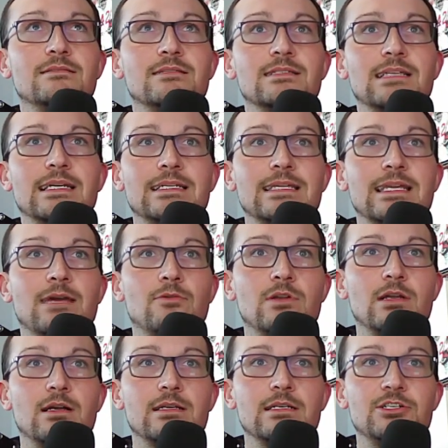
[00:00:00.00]
It's like, yeah, we're
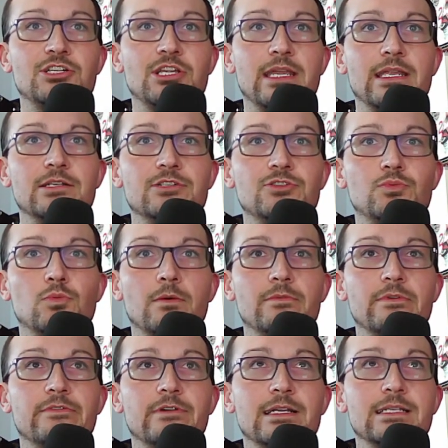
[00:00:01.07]
not going to change what
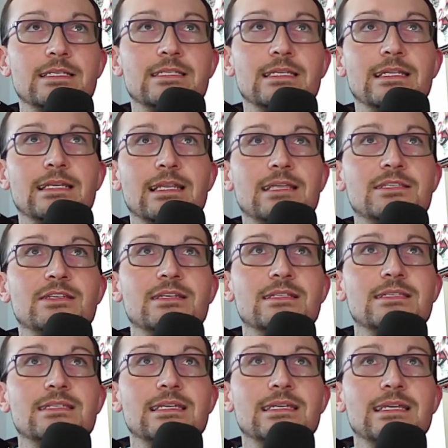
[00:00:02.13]
we've already seen. As you can
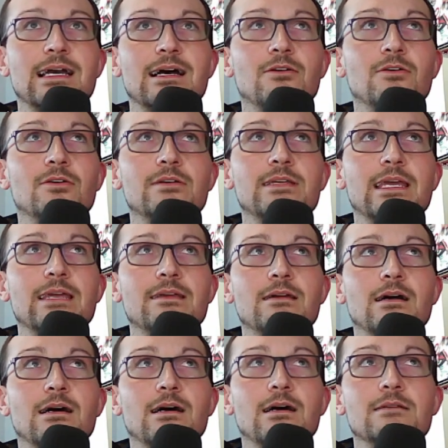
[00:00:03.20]
see, yeah, okay.
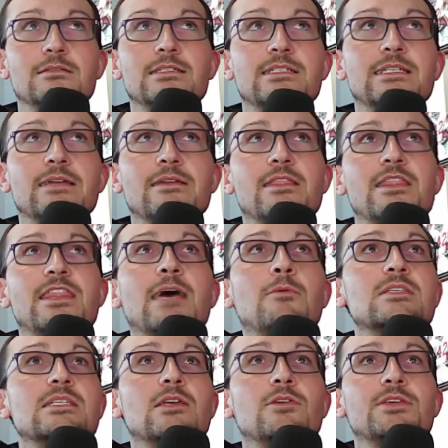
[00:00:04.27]
That
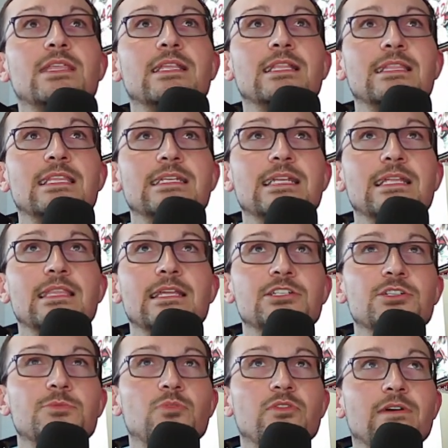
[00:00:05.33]
was the only thing that they did. They
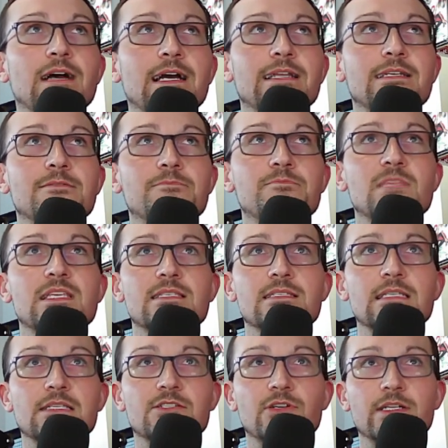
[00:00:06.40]
just provide, this is
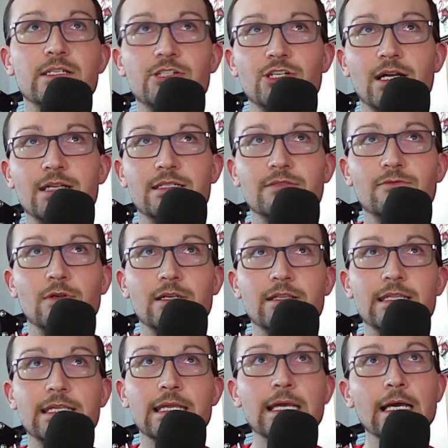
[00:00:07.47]
a screenshot of one of
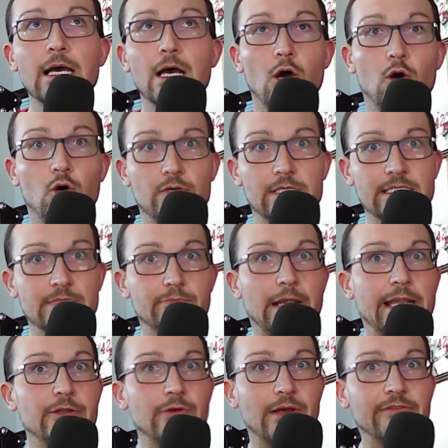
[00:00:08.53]
the, oh, this is
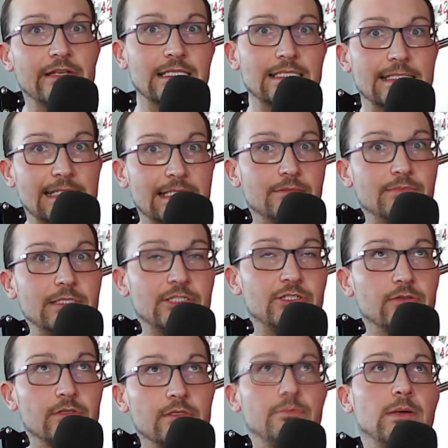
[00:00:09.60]
brand new evidence that hasn't been
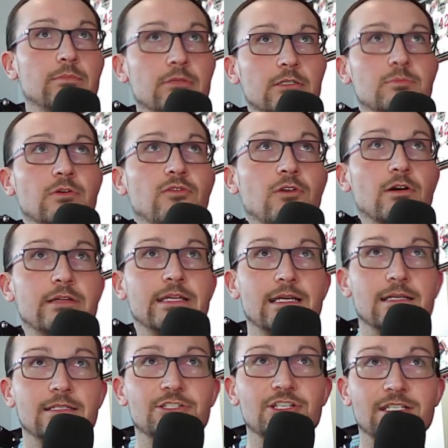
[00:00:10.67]
shown to the public before. Yeah,
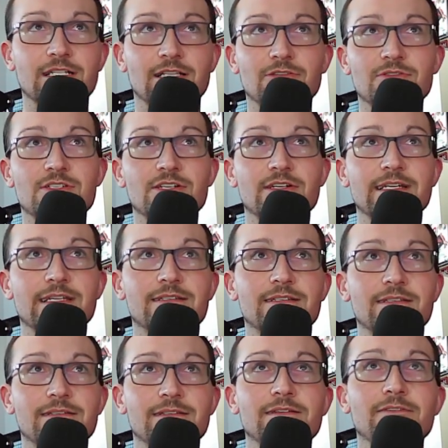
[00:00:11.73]
it's just closed
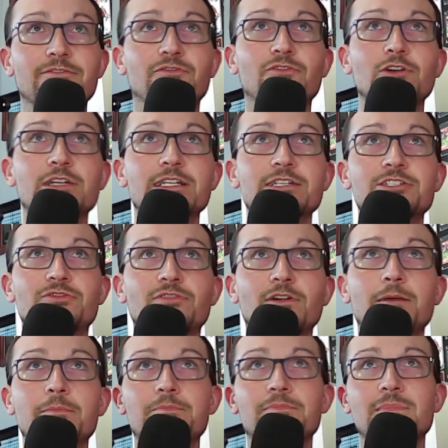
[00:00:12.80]
circuit footage
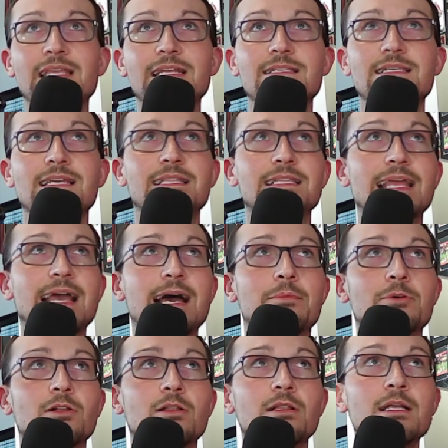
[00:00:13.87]
from inside the
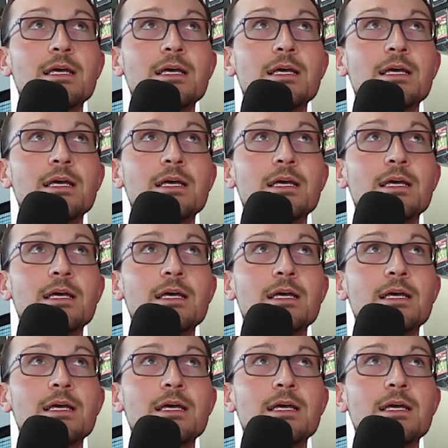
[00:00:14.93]
Capitol.